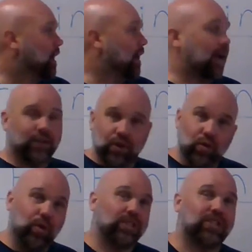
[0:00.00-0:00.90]
uh, I
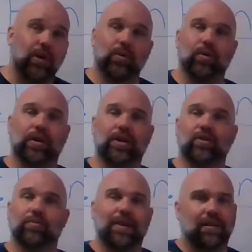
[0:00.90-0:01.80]
do wish that we were
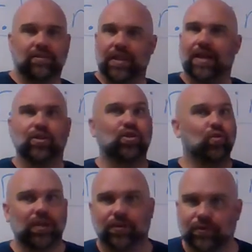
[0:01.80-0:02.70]
here to be outside
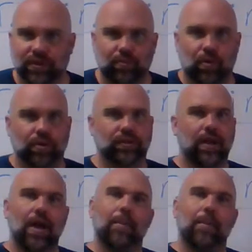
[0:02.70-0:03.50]
doing different sports,